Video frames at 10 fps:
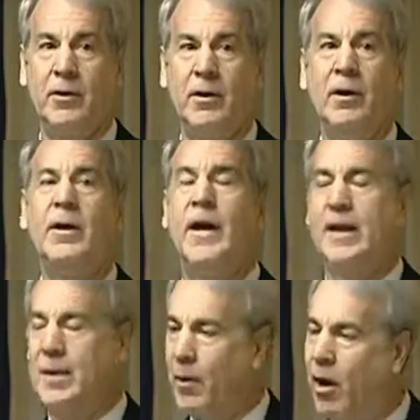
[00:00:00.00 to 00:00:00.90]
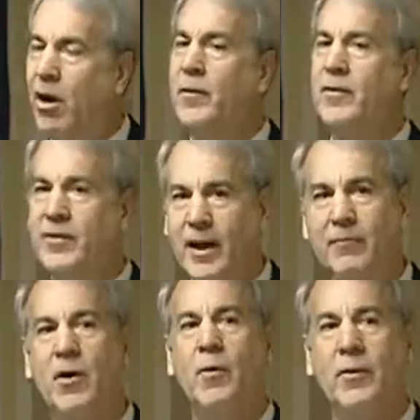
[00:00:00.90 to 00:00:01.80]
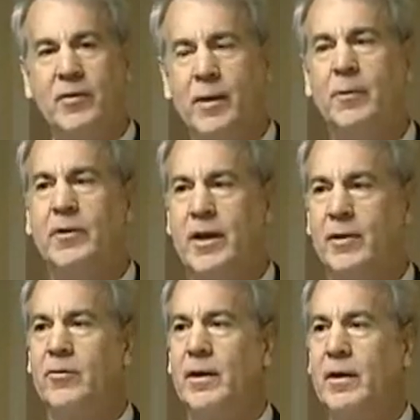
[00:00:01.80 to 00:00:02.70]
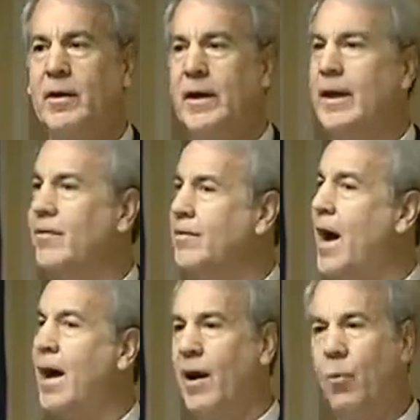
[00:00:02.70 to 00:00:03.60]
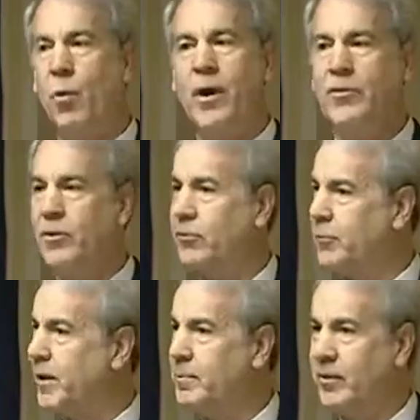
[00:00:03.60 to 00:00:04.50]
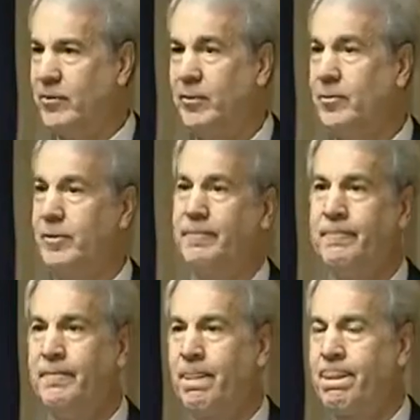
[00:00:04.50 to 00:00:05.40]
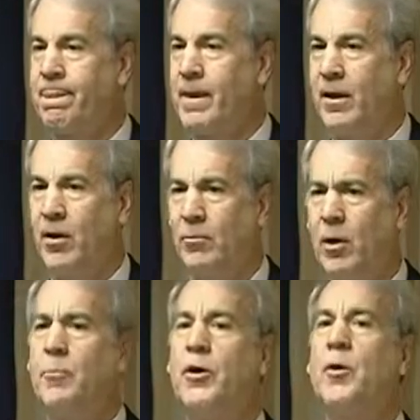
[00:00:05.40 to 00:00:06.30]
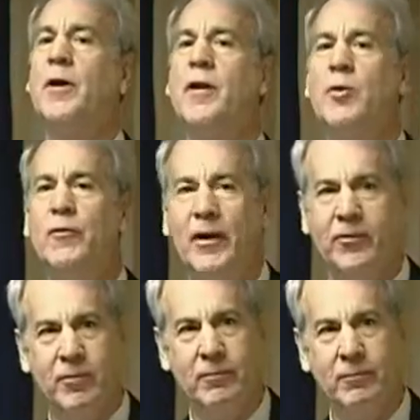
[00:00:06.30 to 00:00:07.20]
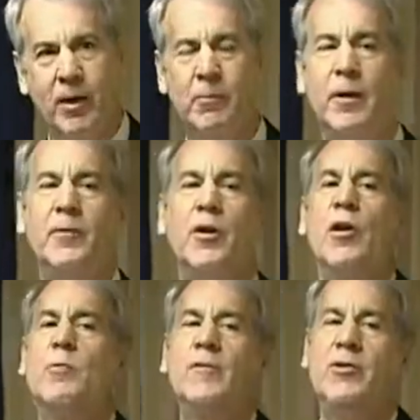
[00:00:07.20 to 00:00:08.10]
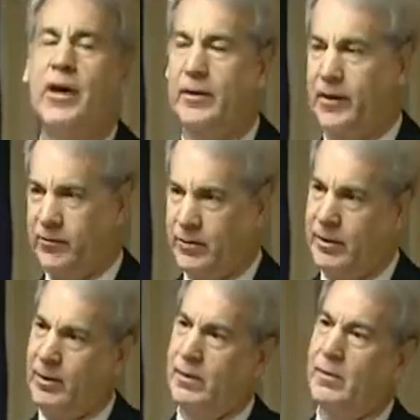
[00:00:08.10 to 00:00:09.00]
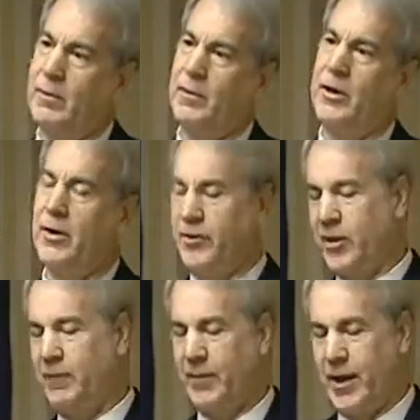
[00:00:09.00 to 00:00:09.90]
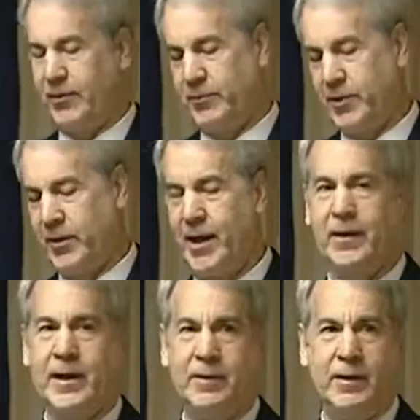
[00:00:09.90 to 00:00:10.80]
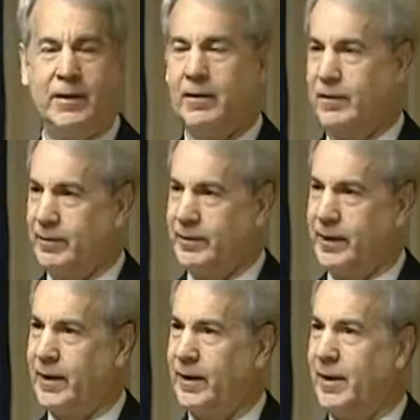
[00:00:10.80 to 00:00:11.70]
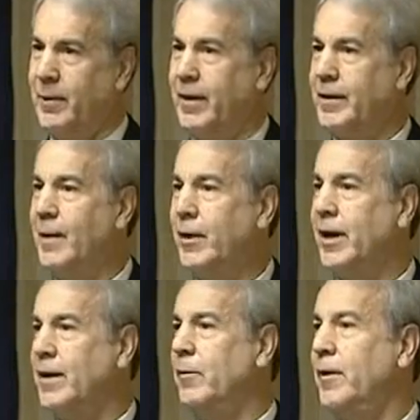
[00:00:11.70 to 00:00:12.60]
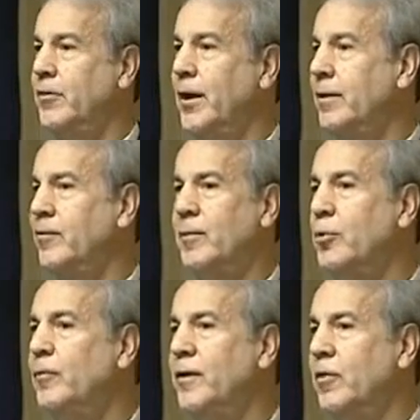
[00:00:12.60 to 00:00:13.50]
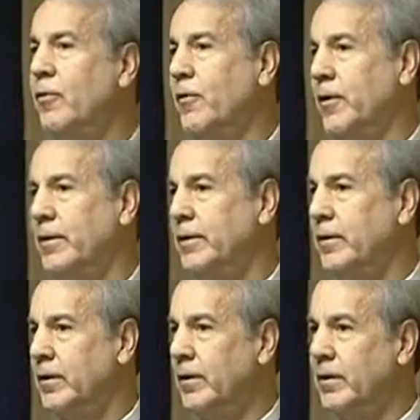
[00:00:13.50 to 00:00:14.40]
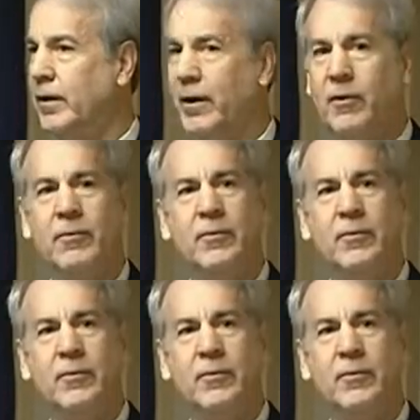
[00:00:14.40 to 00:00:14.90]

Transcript: You've got to keep all this stuff going simultaneously. It is not a 1, 2, 3 business. You know, well, we're going to the movies. Oh, right, go to the movie checklist. We're going to turn off the lights, turn down the heat. By the time we get done with the checklist, the movie's over. You know,